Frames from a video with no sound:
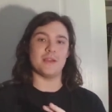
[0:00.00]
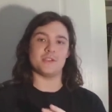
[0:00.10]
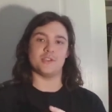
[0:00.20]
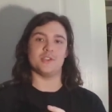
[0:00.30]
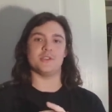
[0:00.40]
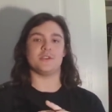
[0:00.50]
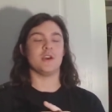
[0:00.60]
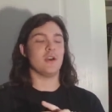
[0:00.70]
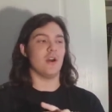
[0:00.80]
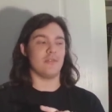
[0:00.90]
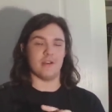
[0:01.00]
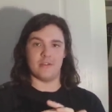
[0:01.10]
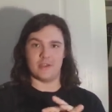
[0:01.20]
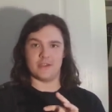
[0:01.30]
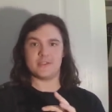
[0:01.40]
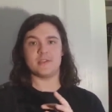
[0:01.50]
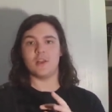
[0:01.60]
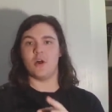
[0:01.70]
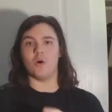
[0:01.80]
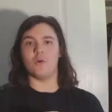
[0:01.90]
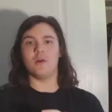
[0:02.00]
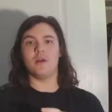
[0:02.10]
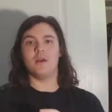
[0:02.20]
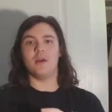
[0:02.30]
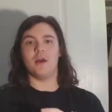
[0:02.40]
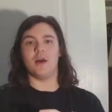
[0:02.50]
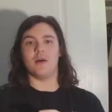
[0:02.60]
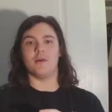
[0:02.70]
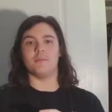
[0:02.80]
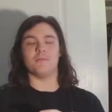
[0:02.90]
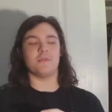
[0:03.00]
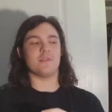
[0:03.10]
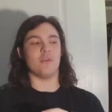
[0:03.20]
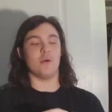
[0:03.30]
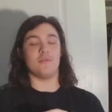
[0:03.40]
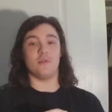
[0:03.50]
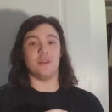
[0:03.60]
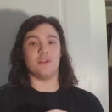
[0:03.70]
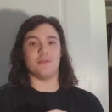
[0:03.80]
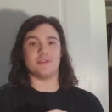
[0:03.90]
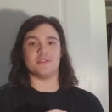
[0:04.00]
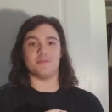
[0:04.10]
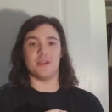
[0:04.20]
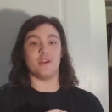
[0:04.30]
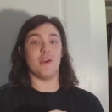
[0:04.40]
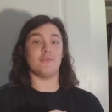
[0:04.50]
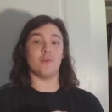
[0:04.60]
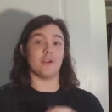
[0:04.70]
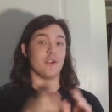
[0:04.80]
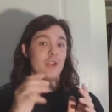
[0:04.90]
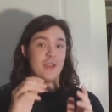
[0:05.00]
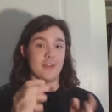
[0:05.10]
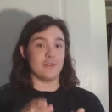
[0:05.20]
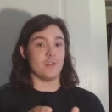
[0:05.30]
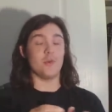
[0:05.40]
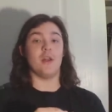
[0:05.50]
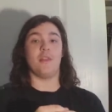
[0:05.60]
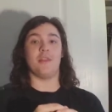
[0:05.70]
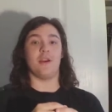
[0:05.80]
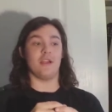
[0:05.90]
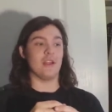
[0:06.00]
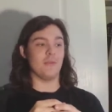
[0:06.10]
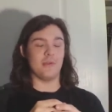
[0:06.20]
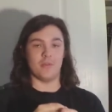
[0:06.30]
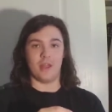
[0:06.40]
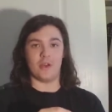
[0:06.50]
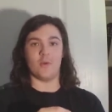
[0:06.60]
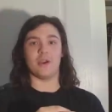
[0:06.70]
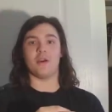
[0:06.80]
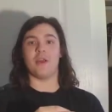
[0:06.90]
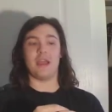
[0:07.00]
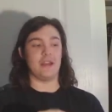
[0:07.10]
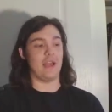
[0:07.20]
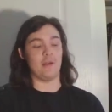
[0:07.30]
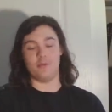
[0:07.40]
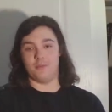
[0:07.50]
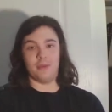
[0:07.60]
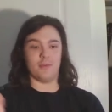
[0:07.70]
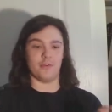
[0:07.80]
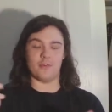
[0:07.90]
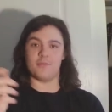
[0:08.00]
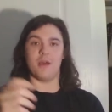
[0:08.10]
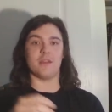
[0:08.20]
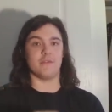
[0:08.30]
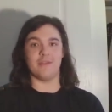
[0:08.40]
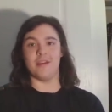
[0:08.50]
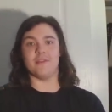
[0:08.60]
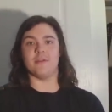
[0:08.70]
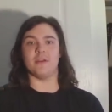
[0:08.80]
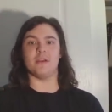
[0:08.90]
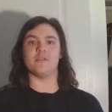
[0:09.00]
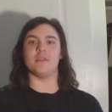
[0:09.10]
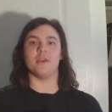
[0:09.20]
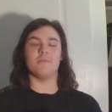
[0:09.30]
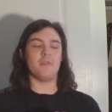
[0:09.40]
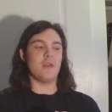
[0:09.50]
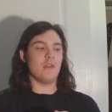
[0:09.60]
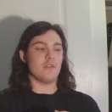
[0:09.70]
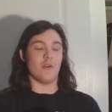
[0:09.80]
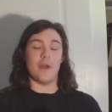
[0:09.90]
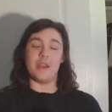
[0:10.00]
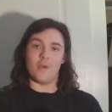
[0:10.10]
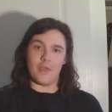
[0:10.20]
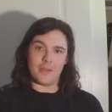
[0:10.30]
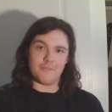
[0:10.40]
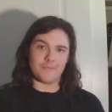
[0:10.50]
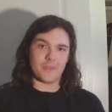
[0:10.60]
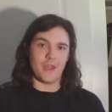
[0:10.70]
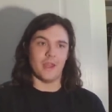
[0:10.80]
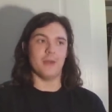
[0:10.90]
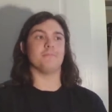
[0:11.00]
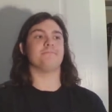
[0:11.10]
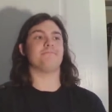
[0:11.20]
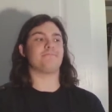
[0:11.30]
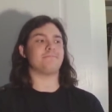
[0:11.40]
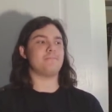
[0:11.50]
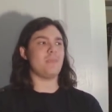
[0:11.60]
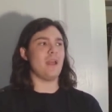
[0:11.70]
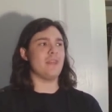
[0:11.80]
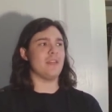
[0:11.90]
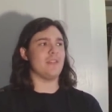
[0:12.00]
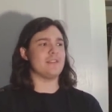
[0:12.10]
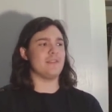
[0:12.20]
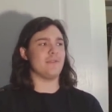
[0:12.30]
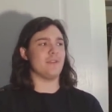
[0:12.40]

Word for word: messages are very, very slow. Um, so if you need to message me and you have Twitter, do it on there. It'll be a lot quicker, and I will be able to respond very, very easily. So anyway, um, I think that's